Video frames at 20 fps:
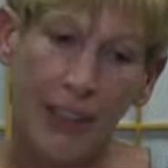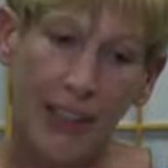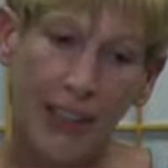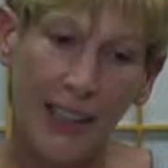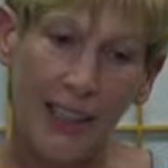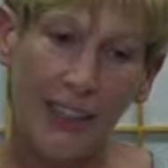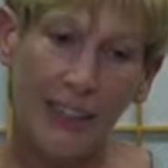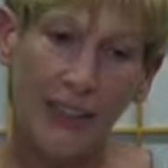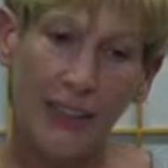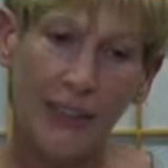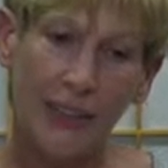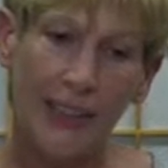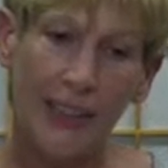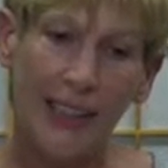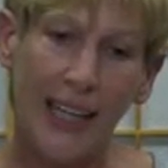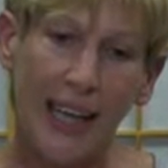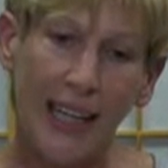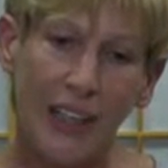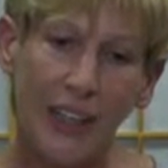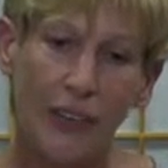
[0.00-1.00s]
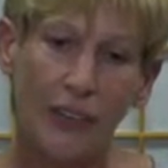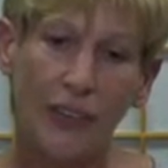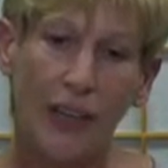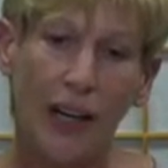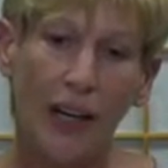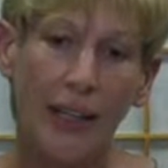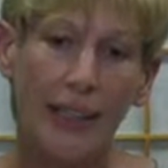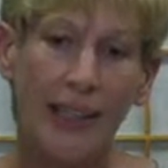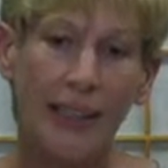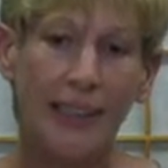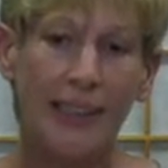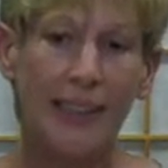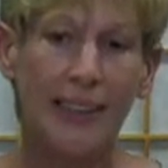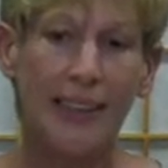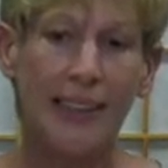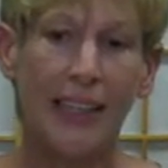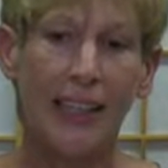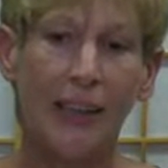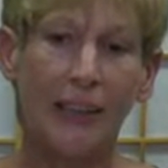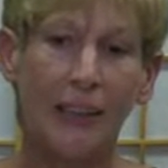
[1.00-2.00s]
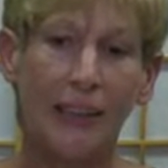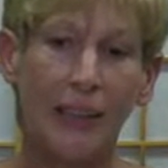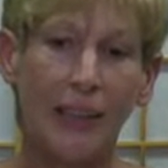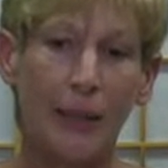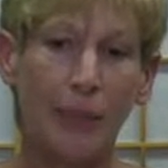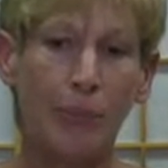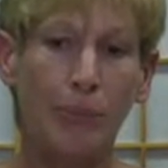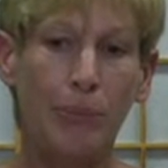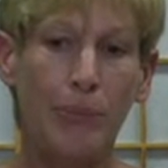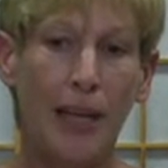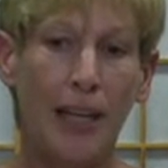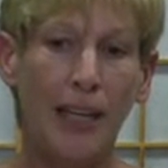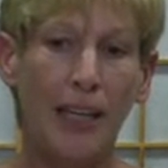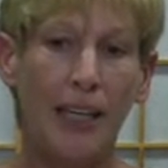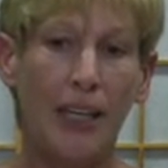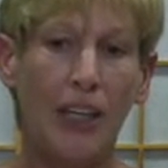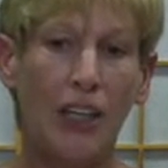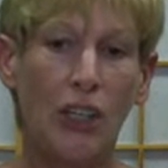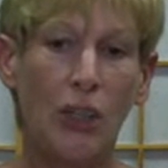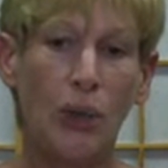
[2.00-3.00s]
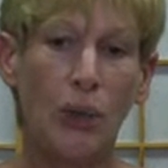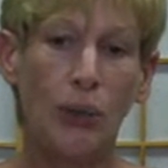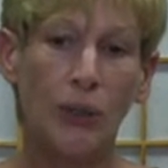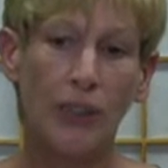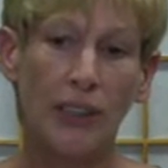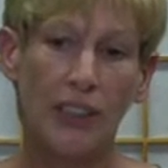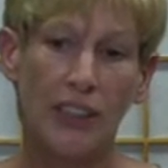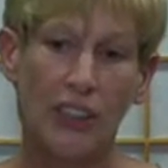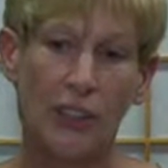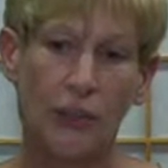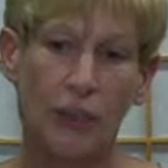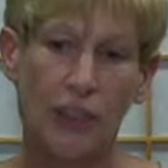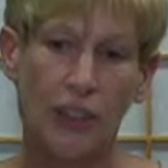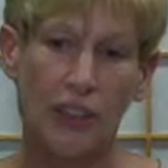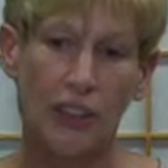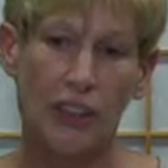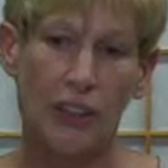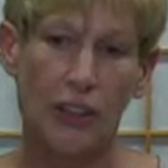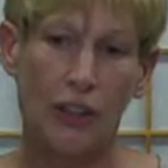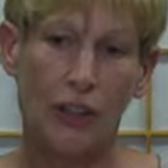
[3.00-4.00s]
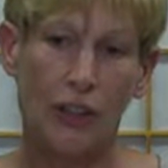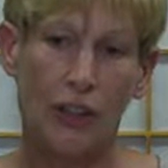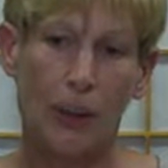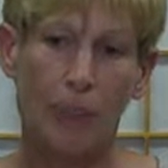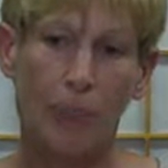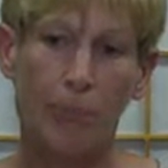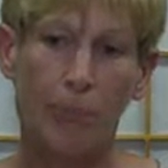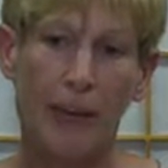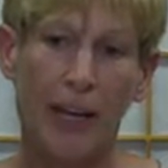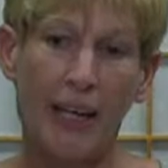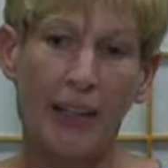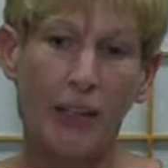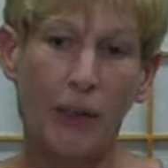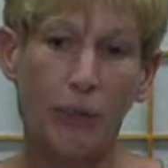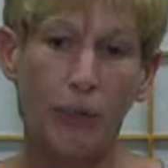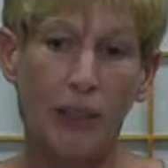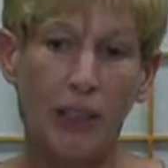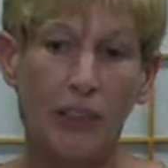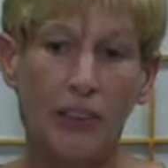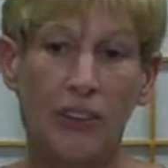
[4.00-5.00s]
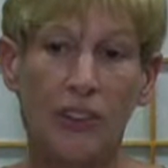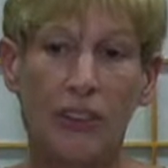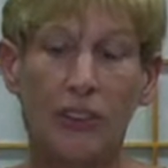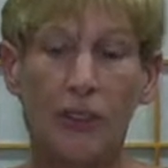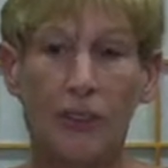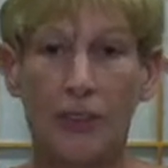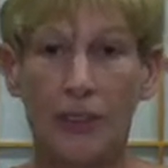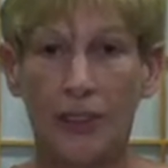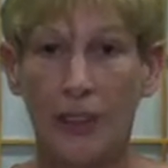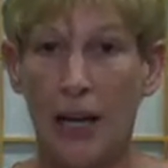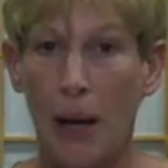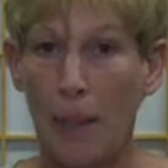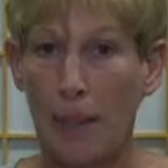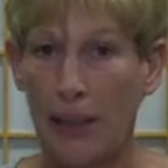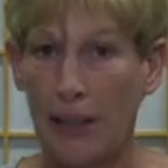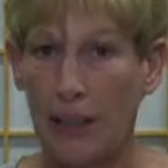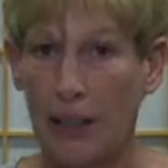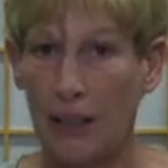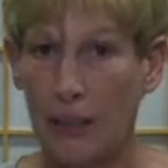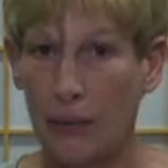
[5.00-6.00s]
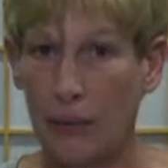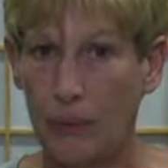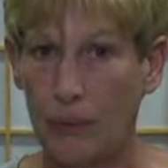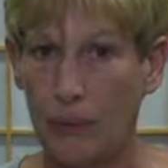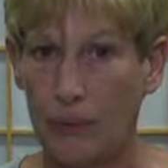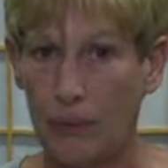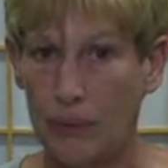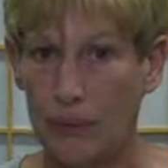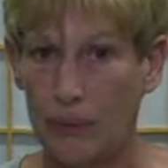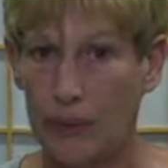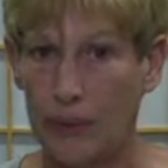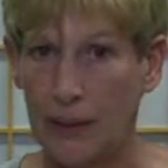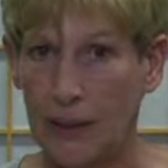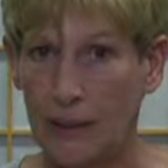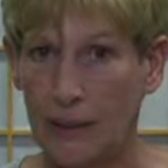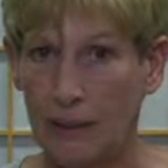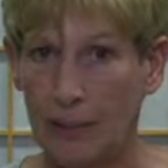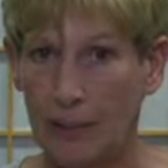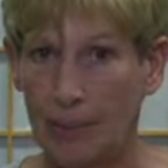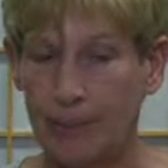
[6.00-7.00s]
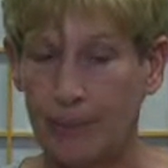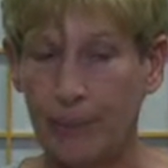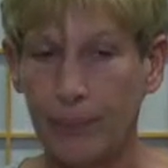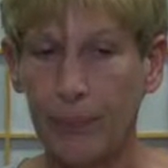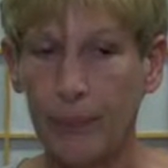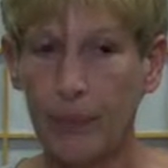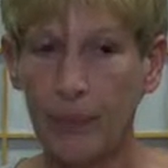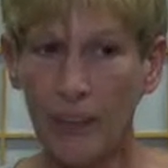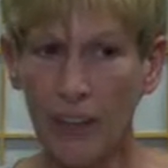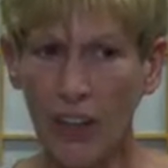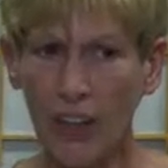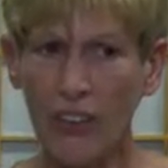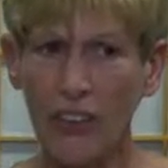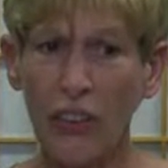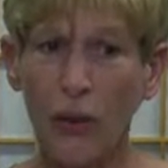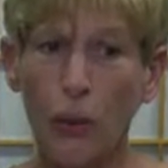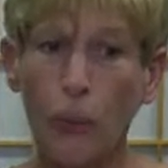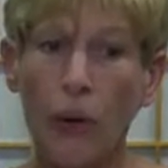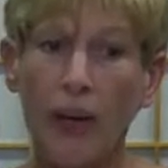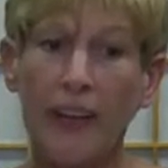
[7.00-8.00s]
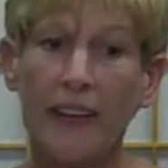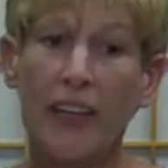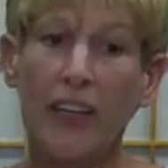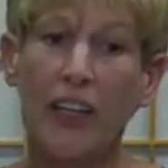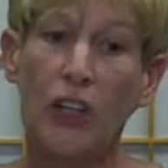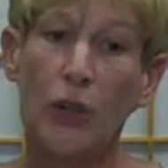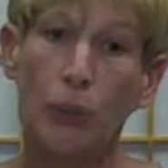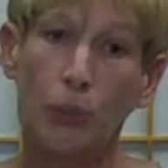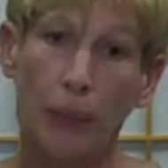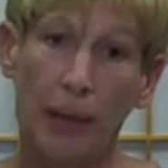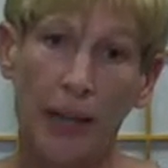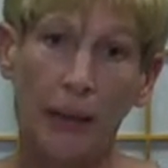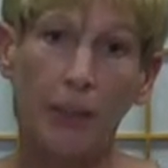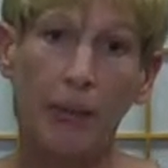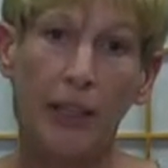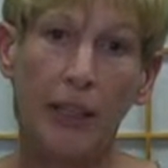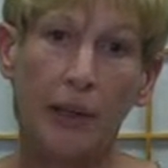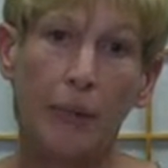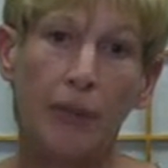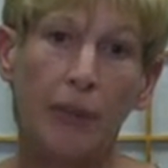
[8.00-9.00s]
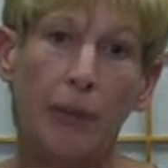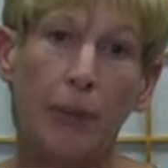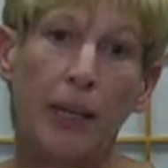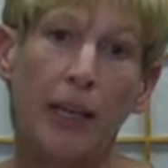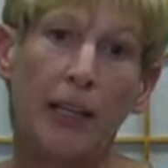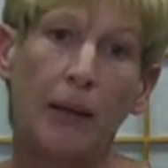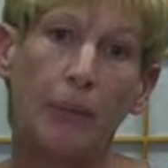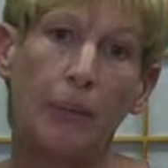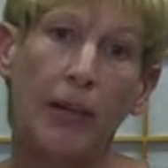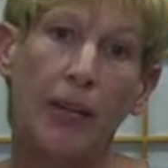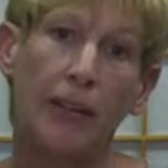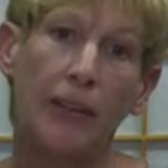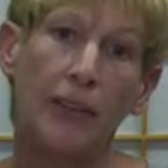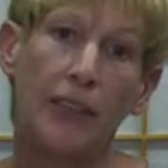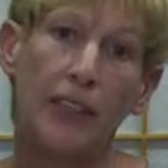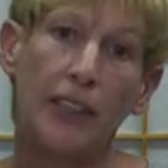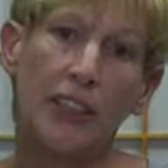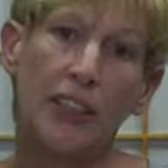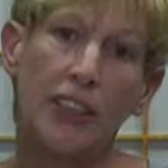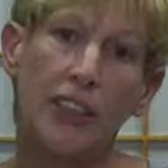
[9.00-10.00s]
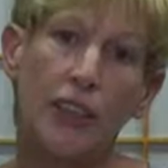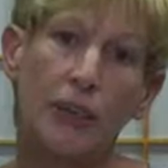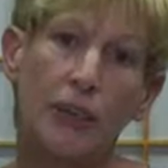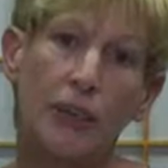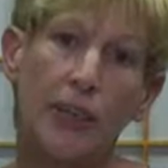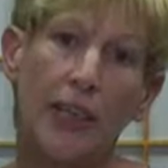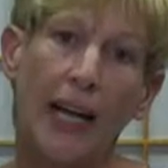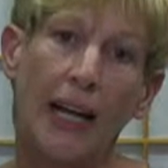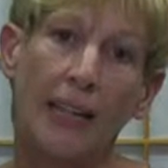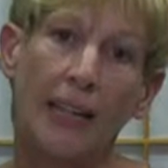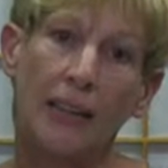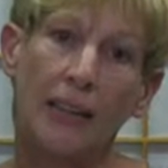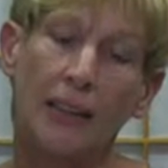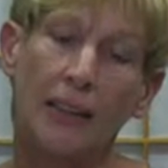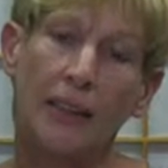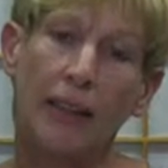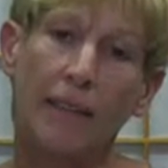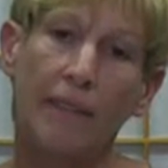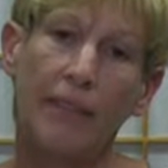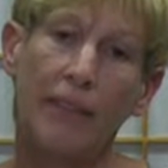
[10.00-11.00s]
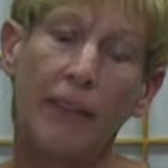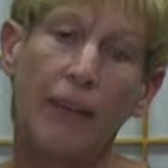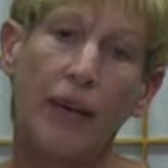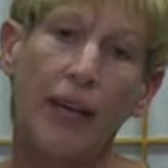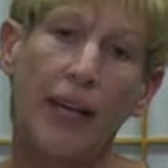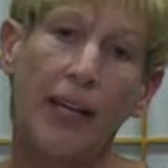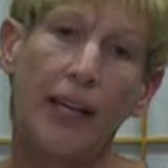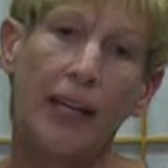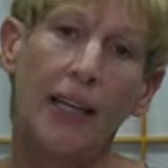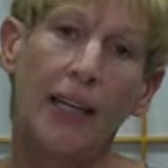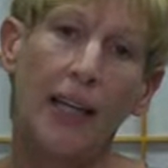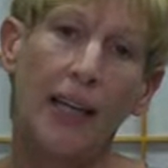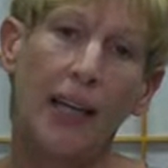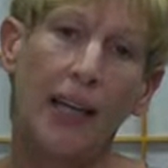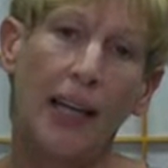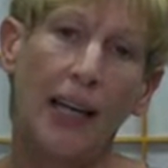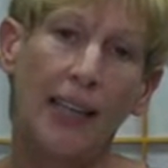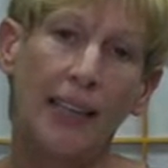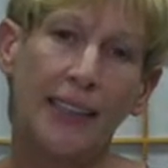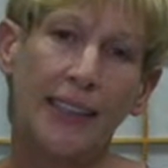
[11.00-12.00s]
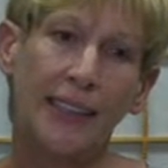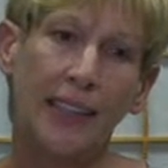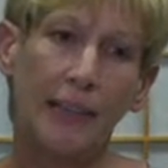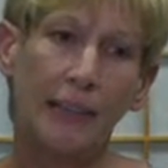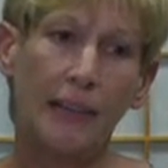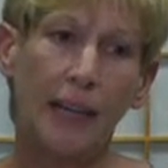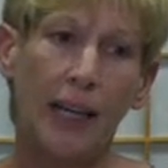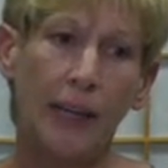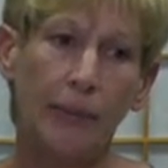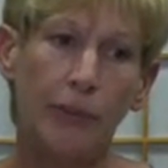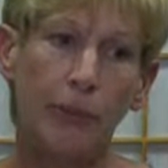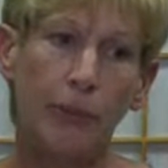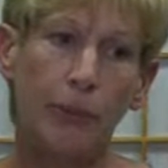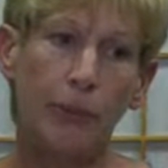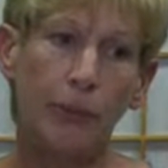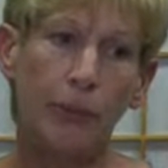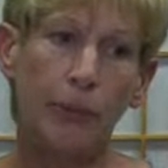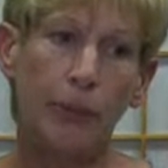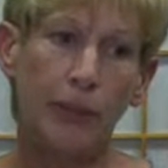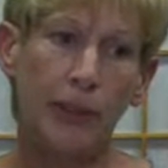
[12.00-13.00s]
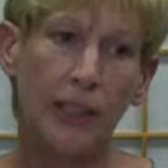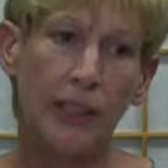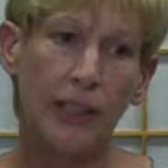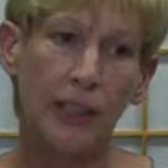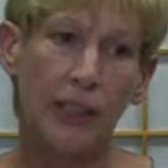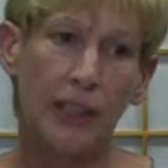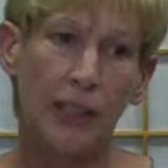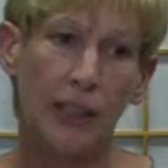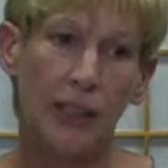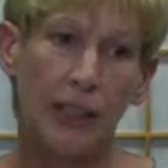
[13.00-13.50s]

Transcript: in doing that, you're not necessarily making your situation better, but you're certainly not making it worse. And the way that you may be able to make it better is to react in a loving way. And sometimes people can,